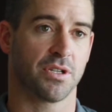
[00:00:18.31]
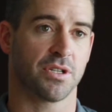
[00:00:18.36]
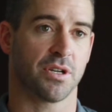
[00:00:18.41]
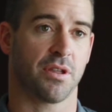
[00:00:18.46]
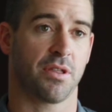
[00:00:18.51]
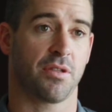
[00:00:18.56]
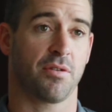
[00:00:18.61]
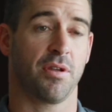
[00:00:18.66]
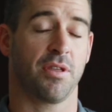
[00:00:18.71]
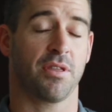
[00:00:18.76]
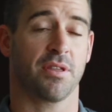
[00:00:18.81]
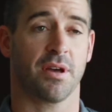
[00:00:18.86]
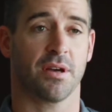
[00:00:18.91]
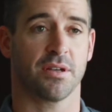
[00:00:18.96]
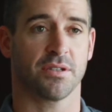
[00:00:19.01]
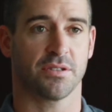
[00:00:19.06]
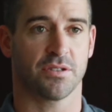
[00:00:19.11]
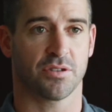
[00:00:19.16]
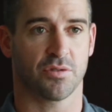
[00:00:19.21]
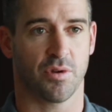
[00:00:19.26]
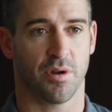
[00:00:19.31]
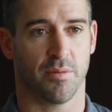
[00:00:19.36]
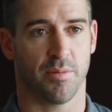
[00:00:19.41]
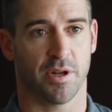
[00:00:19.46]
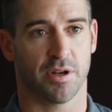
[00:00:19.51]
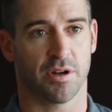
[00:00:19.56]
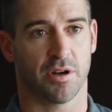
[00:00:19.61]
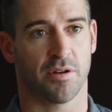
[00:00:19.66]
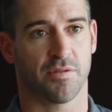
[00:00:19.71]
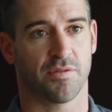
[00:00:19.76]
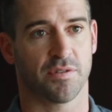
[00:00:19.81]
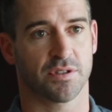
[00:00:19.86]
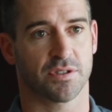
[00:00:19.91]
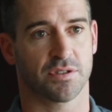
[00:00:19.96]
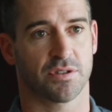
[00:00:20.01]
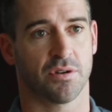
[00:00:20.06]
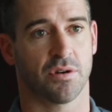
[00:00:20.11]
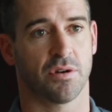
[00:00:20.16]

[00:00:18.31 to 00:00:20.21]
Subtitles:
a 3,000 square meter office to